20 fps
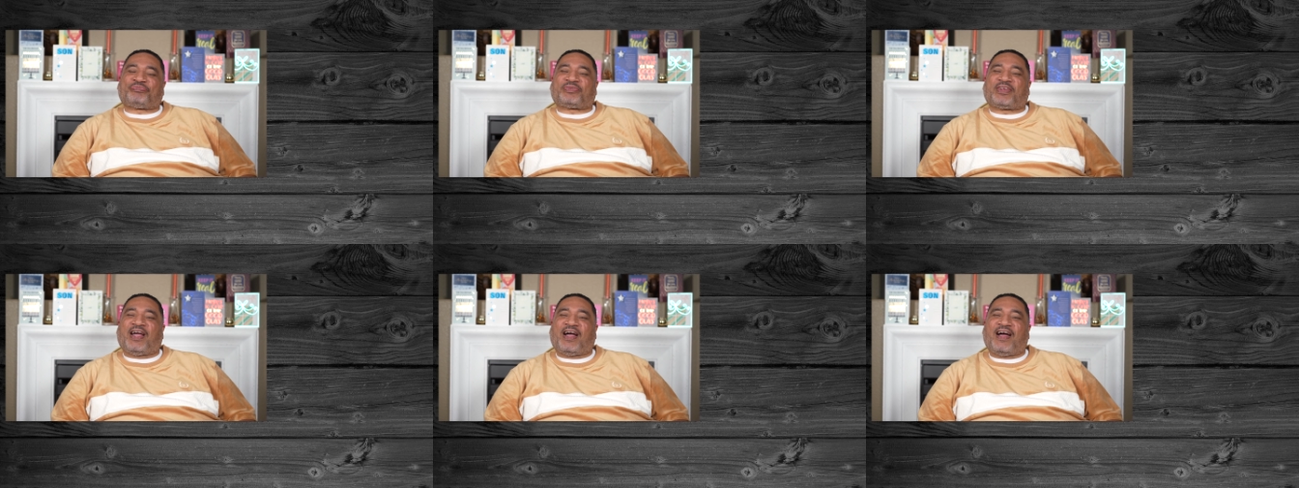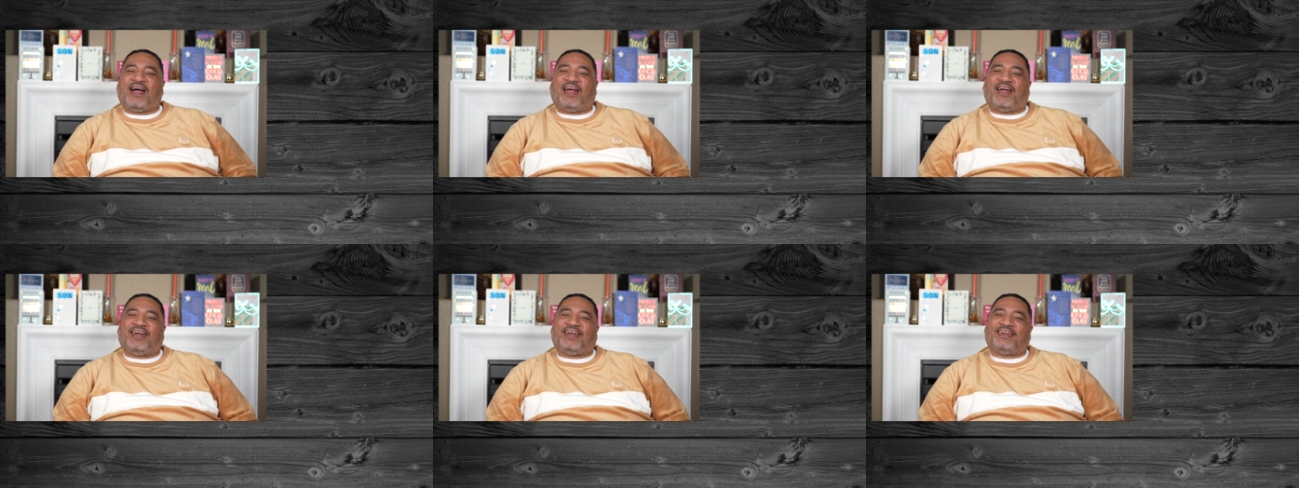All
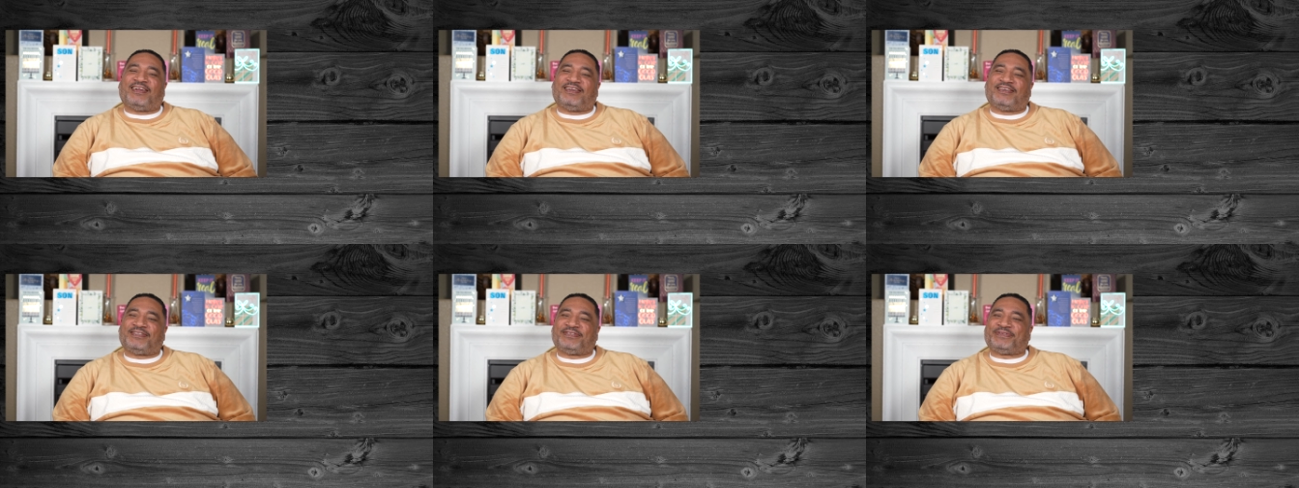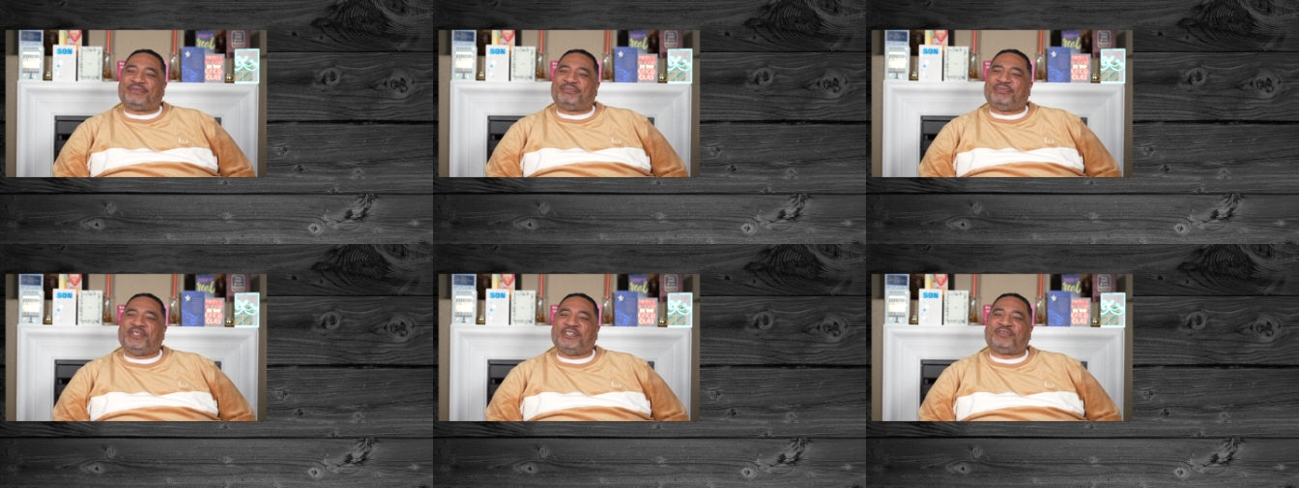right.
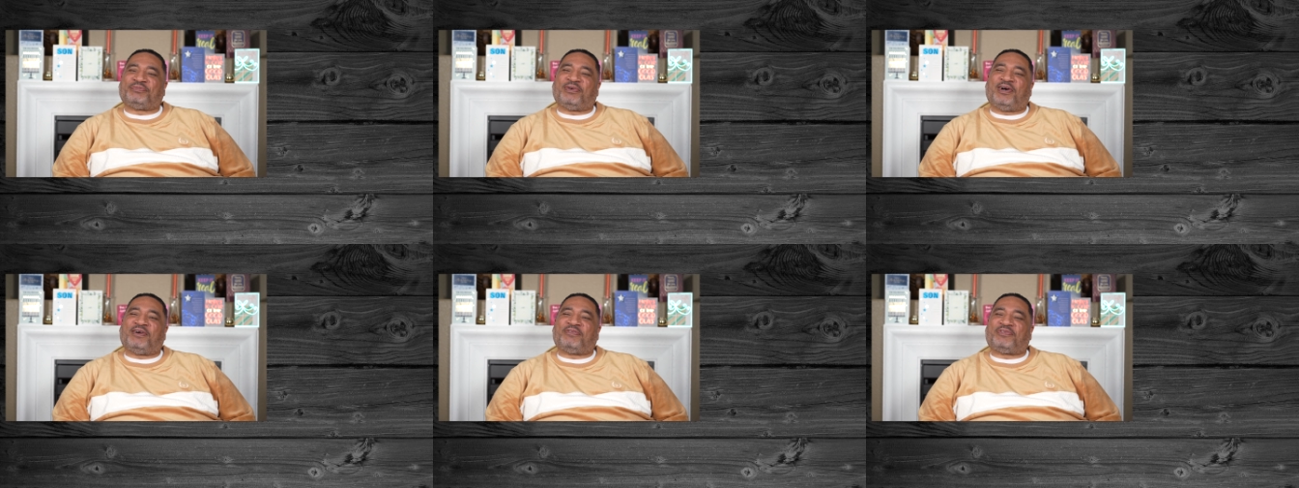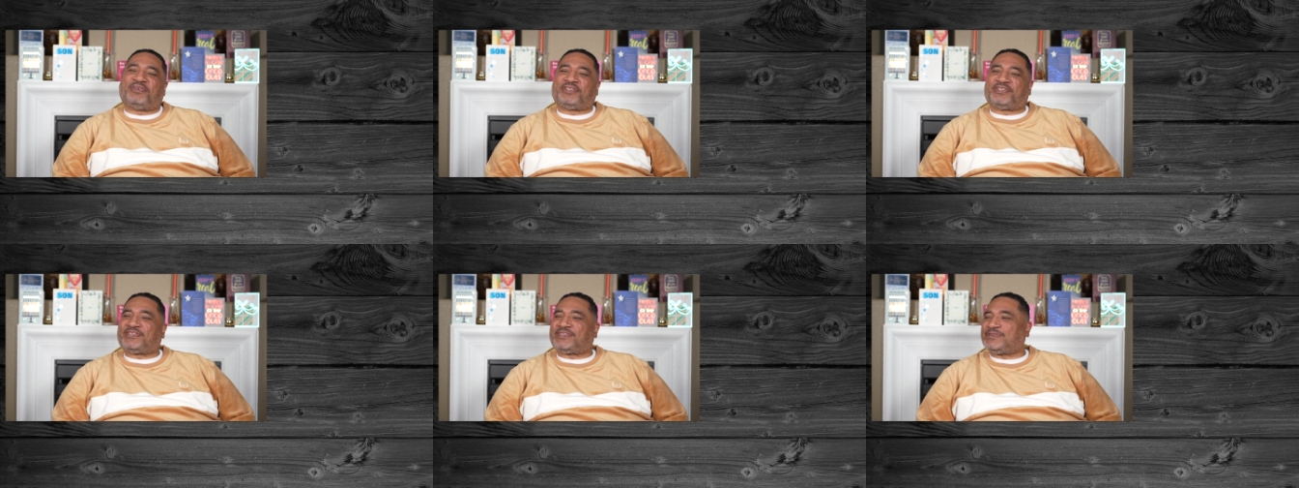Peace, bomb
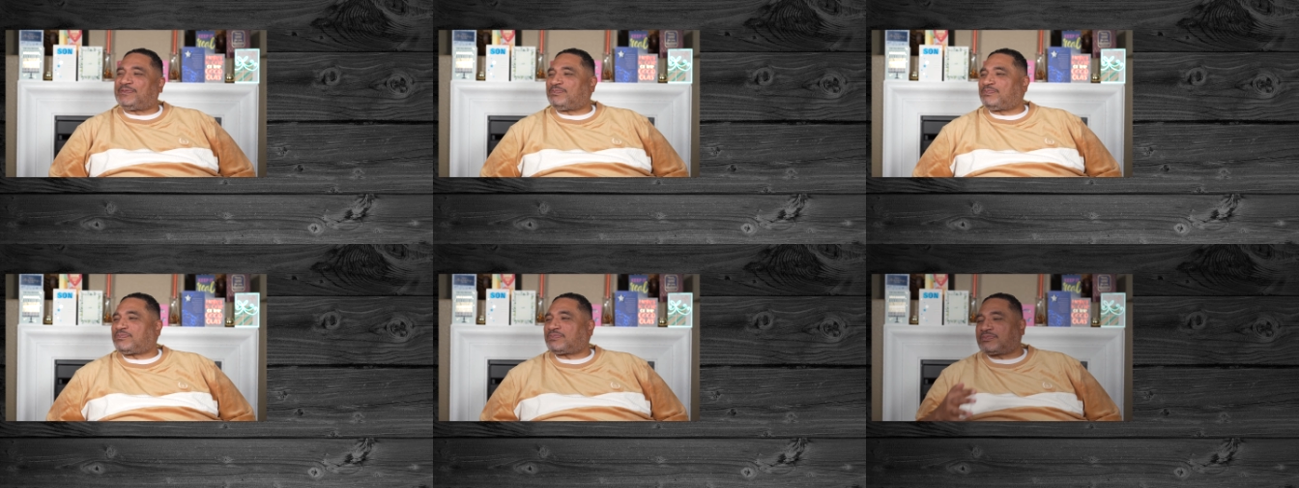bombers.